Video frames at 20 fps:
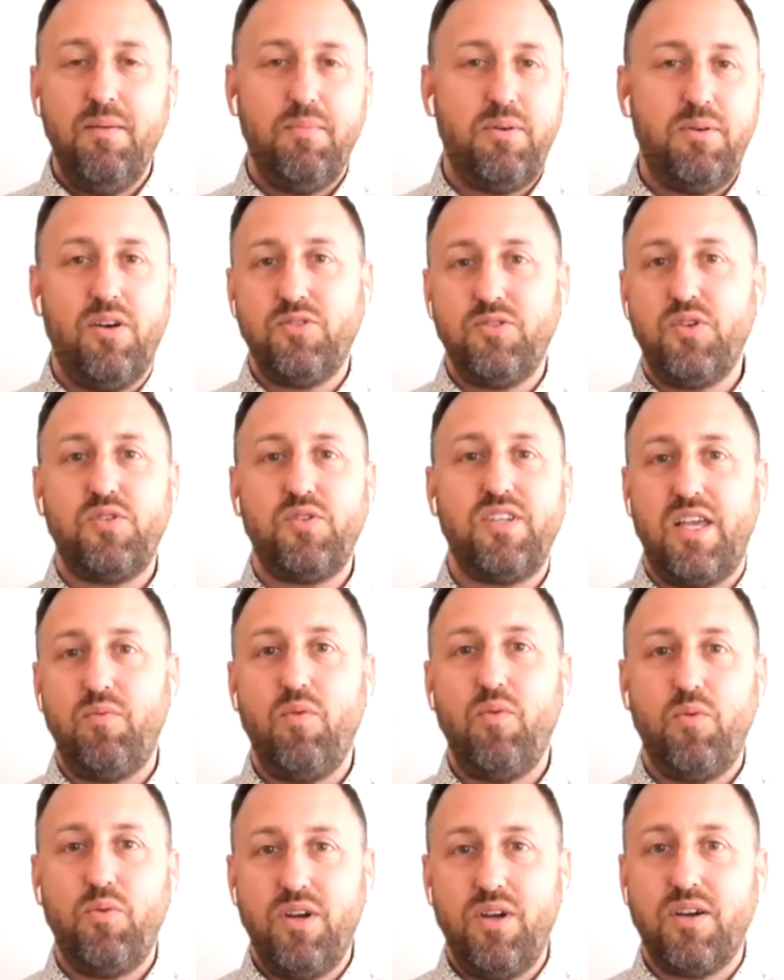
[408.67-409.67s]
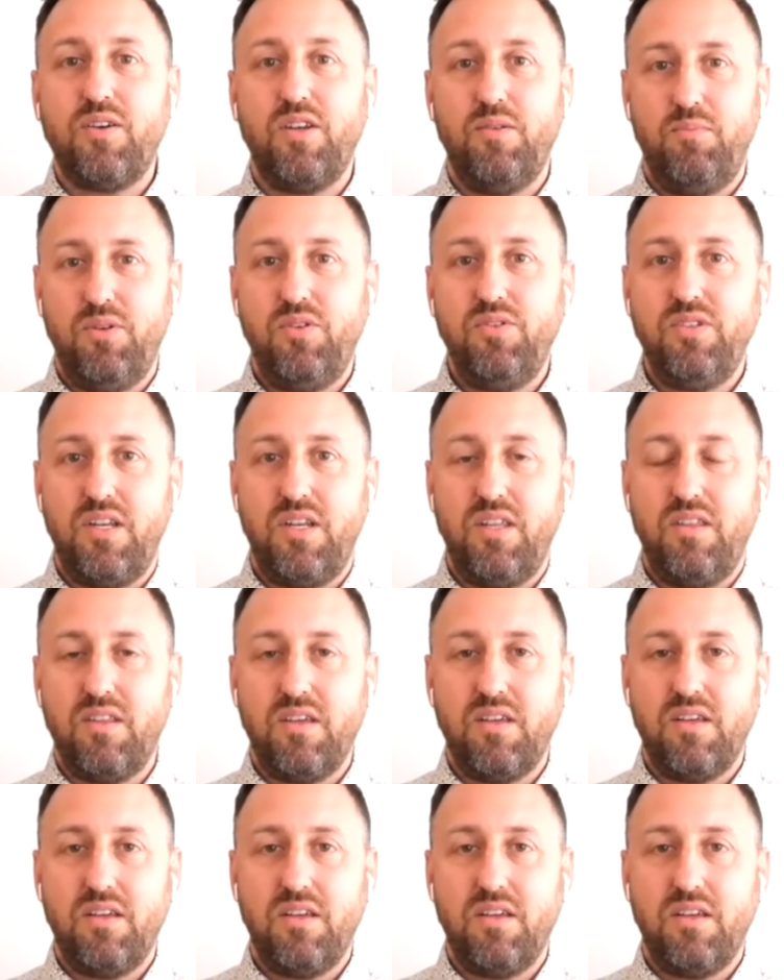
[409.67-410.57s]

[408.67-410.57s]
but also saying, well, we're not going to build anything.